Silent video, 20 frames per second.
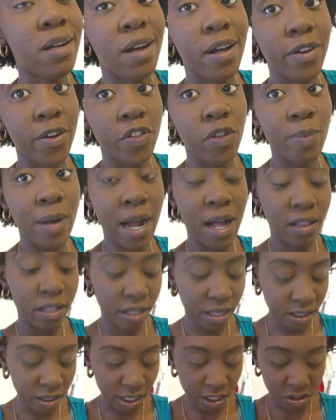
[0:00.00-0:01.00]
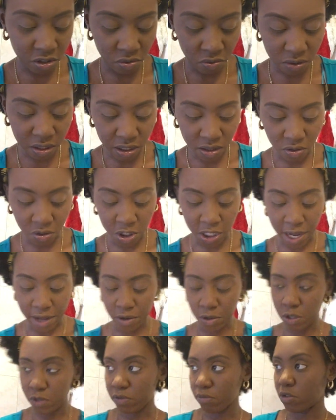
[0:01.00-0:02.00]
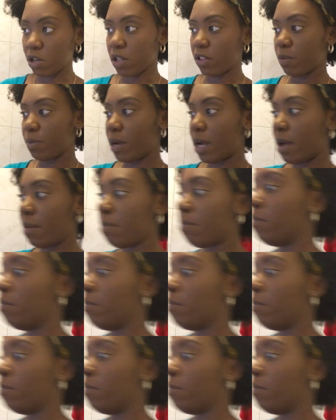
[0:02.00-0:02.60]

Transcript: another palette in like 2 single shadows from ColourPop,